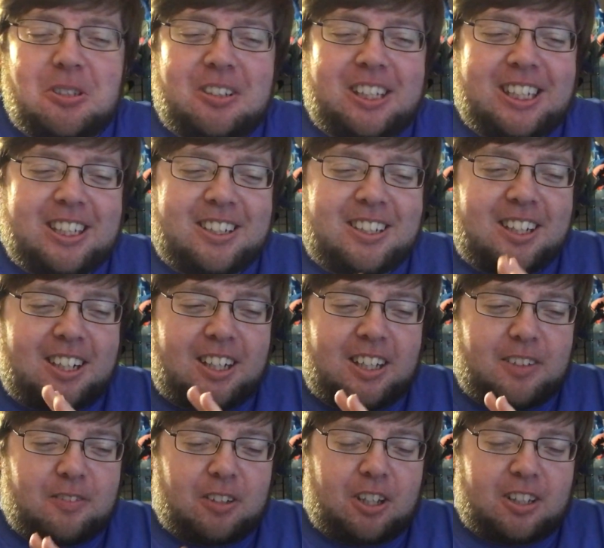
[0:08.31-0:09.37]
Shuka here.
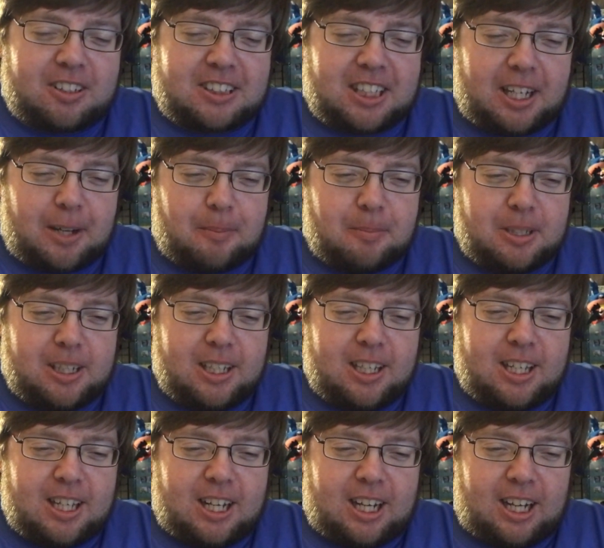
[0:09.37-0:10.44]
Vlog time.
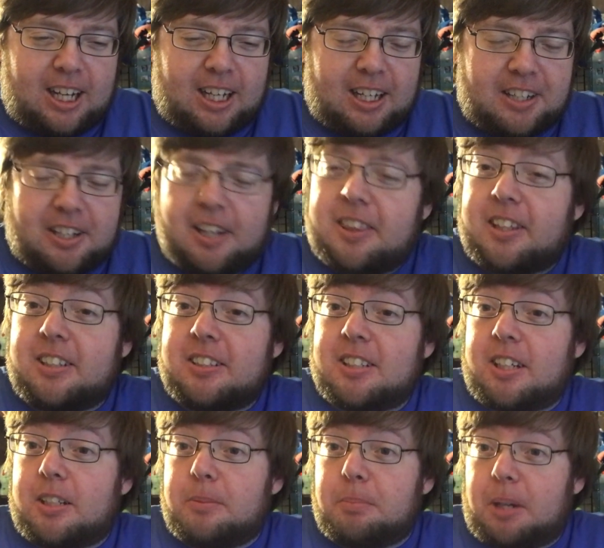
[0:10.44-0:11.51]
Nothing
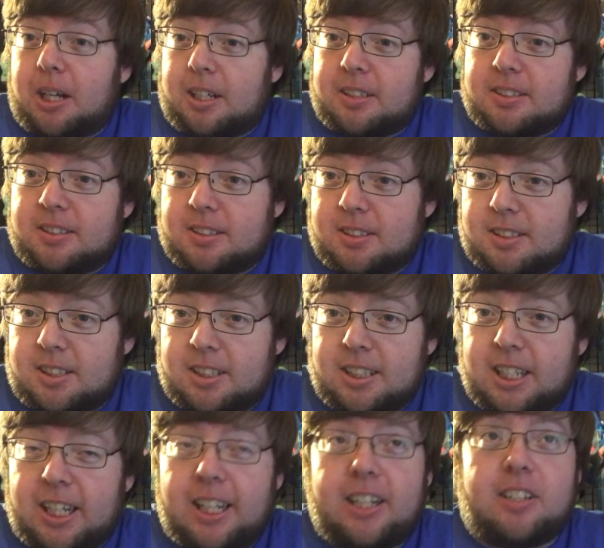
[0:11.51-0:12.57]
to unbox
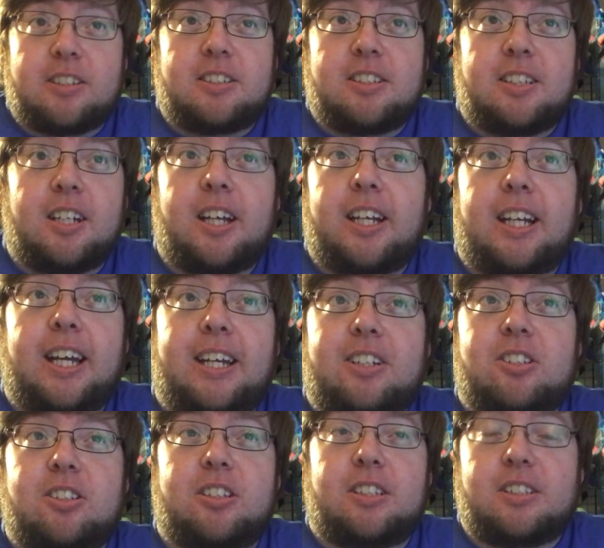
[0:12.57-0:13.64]
today or tonight.
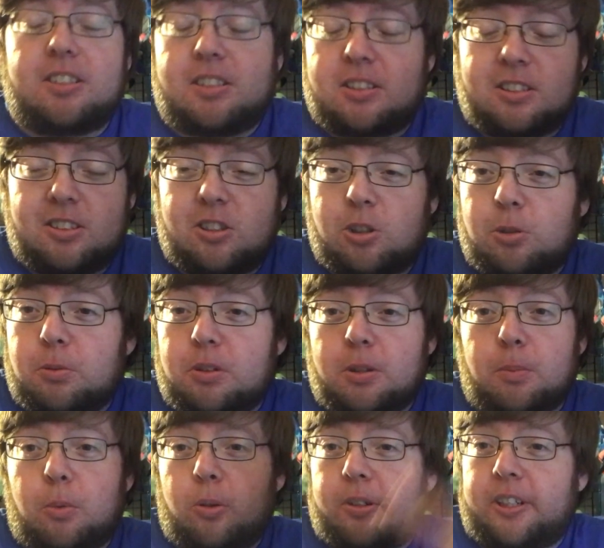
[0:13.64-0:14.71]
Actually, it's 2 in the
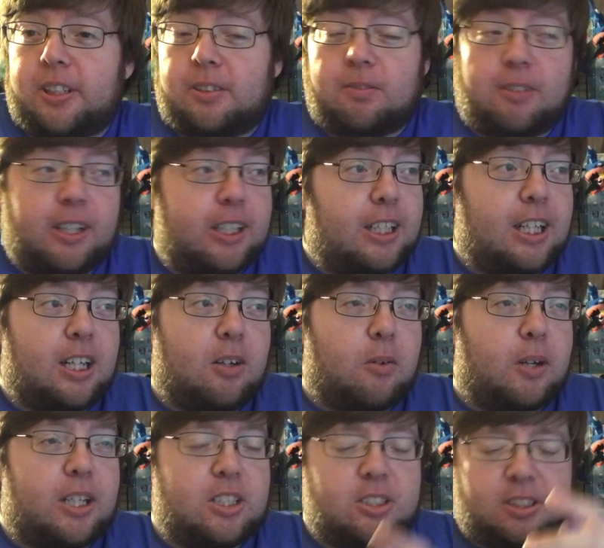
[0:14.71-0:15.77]
morning right
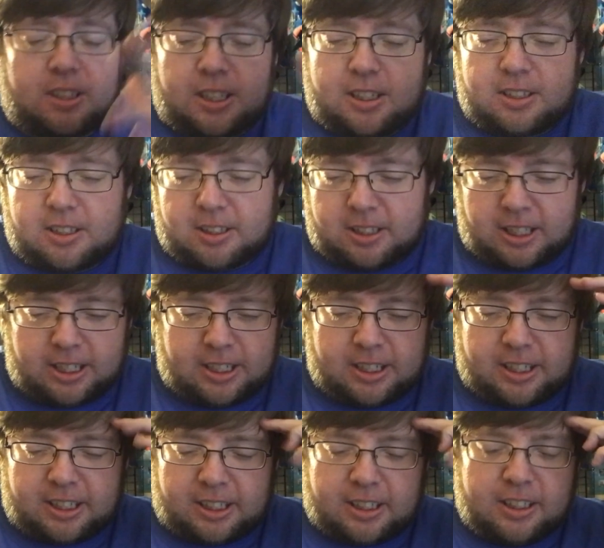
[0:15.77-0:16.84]
now. I just got done
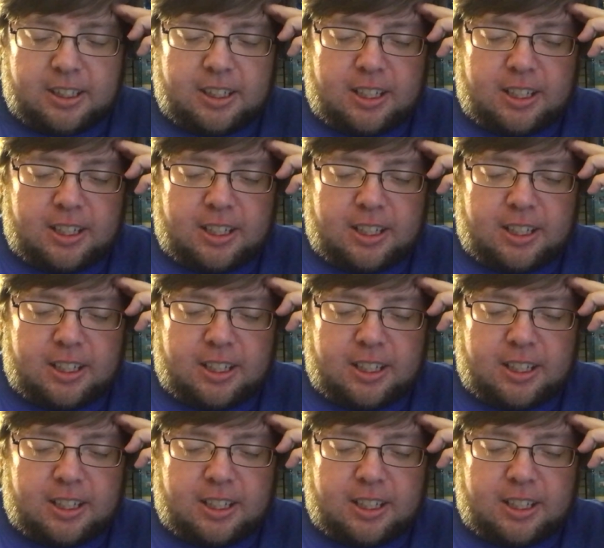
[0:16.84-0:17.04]
editing